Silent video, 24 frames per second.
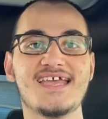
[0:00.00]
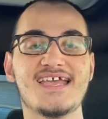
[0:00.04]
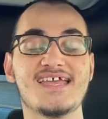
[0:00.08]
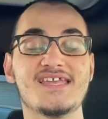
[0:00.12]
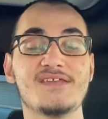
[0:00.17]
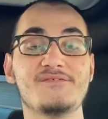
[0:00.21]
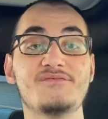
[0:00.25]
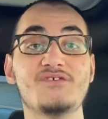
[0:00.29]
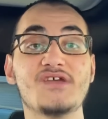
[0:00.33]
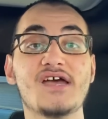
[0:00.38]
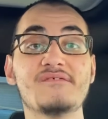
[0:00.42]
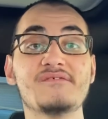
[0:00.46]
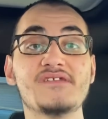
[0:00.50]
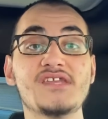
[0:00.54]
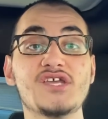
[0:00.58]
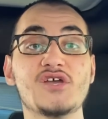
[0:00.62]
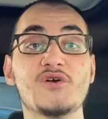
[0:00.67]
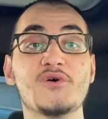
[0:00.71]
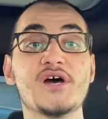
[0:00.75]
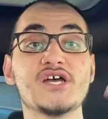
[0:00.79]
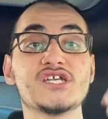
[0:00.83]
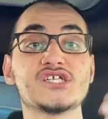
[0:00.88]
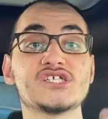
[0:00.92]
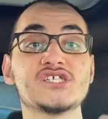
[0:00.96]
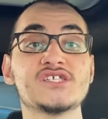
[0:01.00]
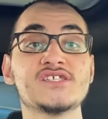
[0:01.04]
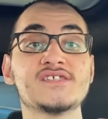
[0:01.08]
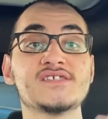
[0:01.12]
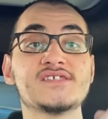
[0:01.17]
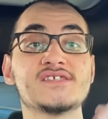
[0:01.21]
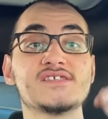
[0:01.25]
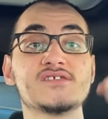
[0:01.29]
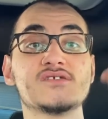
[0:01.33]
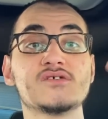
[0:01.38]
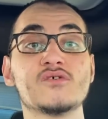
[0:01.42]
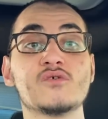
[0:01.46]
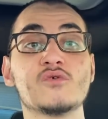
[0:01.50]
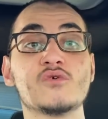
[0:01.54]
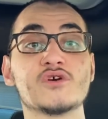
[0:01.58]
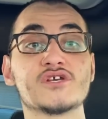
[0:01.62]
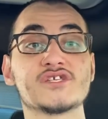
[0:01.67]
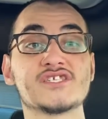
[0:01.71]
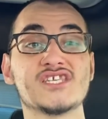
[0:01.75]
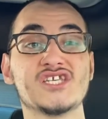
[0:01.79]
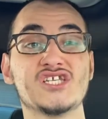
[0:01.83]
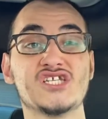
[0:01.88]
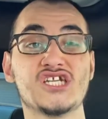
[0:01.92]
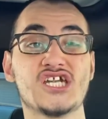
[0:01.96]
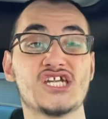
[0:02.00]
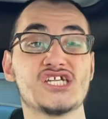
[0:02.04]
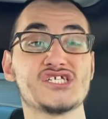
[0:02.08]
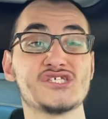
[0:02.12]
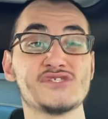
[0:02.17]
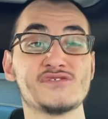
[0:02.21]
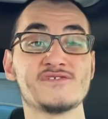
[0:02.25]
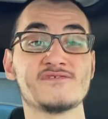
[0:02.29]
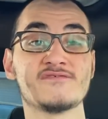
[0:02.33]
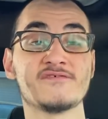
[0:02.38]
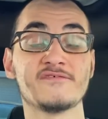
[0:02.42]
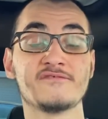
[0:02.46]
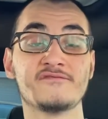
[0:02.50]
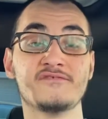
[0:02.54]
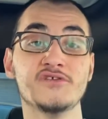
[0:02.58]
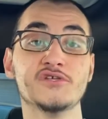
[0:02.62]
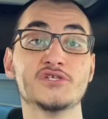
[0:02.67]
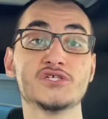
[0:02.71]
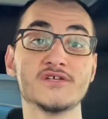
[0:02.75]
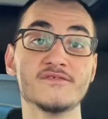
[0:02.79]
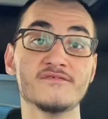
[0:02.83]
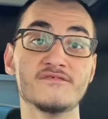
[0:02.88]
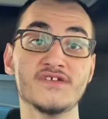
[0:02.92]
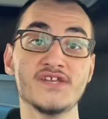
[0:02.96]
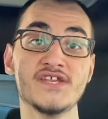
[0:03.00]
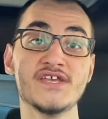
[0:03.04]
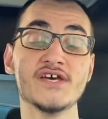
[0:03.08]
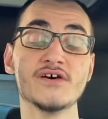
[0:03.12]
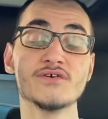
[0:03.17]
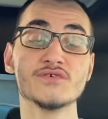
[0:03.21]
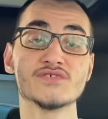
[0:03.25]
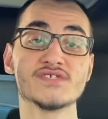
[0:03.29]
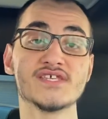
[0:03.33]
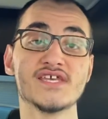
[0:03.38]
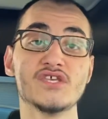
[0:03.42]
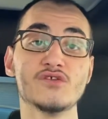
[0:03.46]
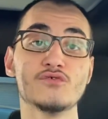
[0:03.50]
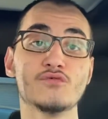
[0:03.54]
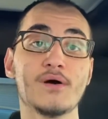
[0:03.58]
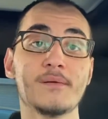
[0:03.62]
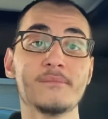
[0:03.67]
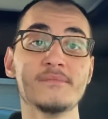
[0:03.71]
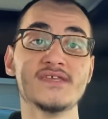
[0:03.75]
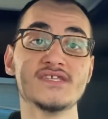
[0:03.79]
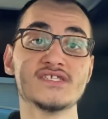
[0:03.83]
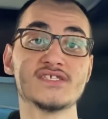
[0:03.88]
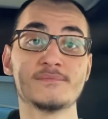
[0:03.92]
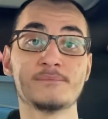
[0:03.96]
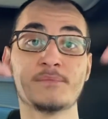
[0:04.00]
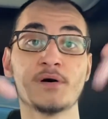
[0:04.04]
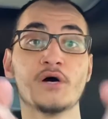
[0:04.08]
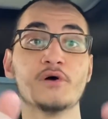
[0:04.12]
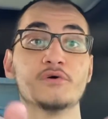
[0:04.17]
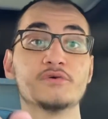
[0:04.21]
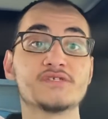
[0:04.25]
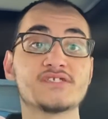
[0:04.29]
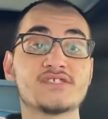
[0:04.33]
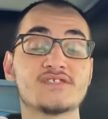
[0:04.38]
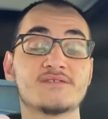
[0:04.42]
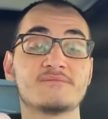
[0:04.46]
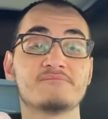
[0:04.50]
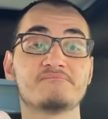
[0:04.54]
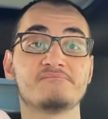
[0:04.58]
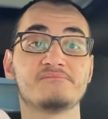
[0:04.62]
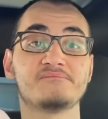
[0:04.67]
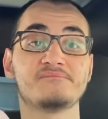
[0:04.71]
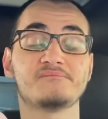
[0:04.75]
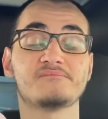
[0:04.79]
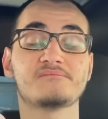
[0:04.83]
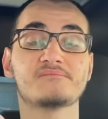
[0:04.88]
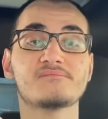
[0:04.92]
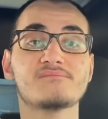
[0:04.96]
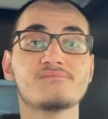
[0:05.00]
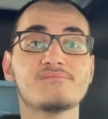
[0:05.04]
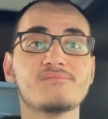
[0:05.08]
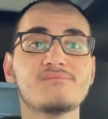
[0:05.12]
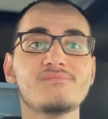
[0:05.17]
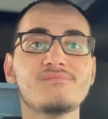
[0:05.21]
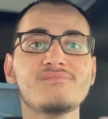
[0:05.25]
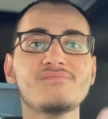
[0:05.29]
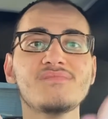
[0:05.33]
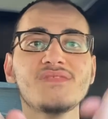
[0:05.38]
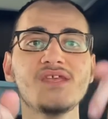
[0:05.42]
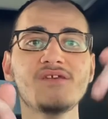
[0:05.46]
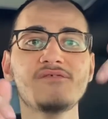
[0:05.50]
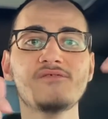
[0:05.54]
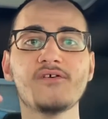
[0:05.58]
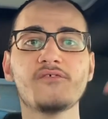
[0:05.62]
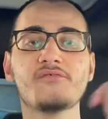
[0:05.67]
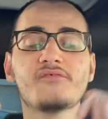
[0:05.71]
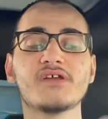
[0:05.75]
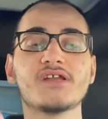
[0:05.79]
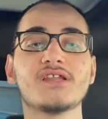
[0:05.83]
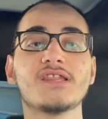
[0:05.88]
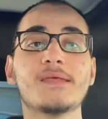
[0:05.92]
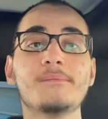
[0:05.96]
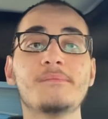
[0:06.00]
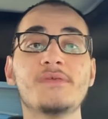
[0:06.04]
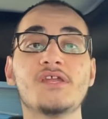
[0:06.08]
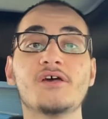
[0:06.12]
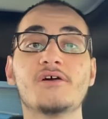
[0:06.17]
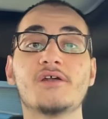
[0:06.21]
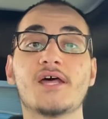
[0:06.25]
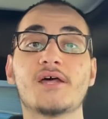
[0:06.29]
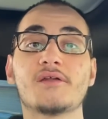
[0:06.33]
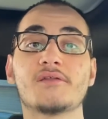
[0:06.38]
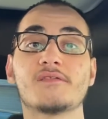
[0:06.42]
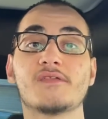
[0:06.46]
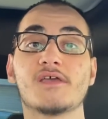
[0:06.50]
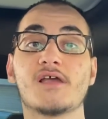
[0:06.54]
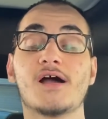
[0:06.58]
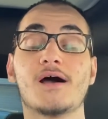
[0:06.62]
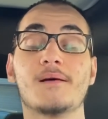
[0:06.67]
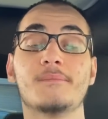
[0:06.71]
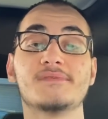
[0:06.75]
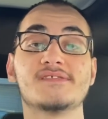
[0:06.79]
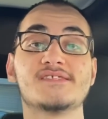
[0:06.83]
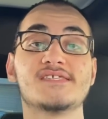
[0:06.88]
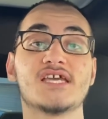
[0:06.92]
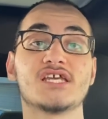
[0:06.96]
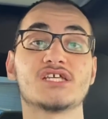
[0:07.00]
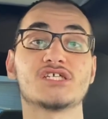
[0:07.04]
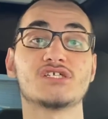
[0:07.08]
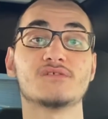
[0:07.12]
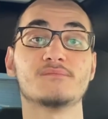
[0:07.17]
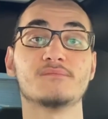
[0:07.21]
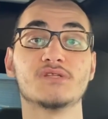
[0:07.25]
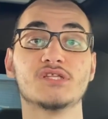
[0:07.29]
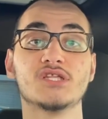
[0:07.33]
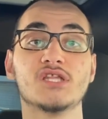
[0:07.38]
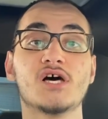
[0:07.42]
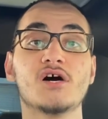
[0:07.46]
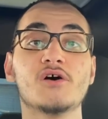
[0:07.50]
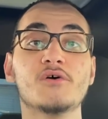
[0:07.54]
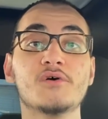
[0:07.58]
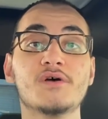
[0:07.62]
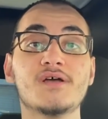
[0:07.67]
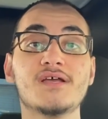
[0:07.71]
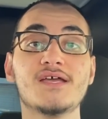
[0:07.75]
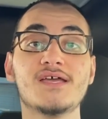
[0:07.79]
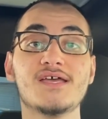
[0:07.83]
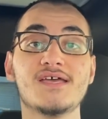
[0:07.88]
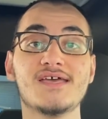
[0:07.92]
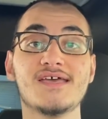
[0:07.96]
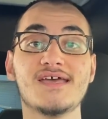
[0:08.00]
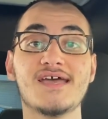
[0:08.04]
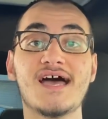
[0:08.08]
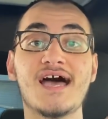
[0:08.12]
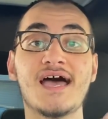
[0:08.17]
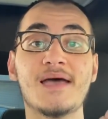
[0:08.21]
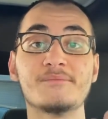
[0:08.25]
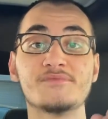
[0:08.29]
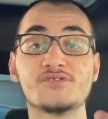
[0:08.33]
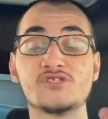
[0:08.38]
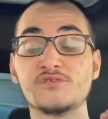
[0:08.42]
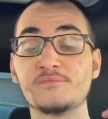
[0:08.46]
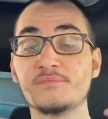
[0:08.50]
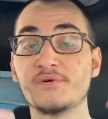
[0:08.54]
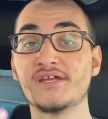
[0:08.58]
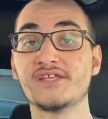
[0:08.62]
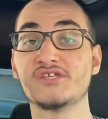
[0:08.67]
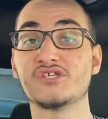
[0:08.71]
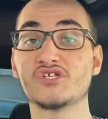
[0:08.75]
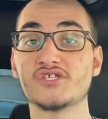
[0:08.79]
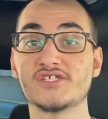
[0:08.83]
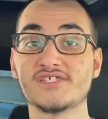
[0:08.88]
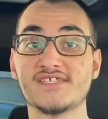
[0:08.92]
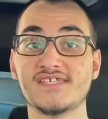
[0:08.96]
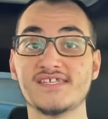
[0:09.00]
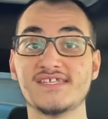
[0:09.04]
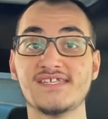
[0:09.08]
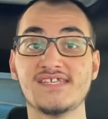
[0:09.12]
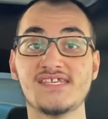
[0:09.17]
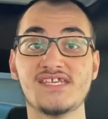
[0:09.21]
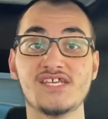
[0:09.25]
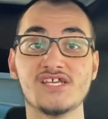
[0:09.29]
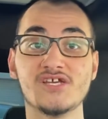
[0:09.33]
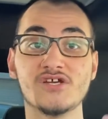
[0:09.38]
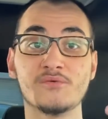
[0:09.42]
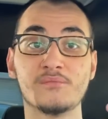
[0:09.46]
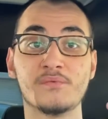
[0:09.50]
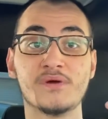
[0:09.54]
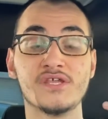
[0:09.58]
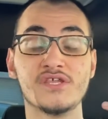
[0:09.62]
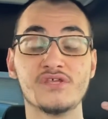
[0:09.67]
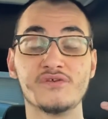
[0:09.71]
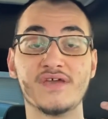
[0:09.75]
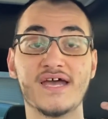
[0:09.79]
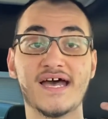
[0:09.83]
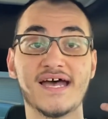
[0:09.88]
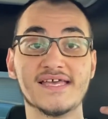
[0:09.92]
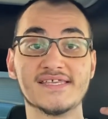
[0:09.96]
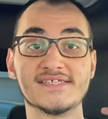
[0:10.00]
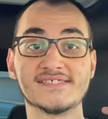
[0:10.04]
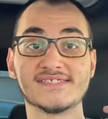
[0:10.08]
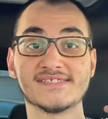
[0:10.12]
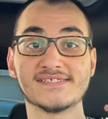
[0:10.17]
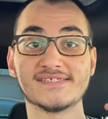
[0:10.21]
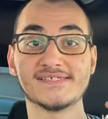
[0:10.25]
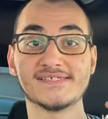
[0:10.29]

if you have any questions or suggestions for future videos that you want me to post, feel free to let me know down in the comment section below. I'm super interested to hear what you guys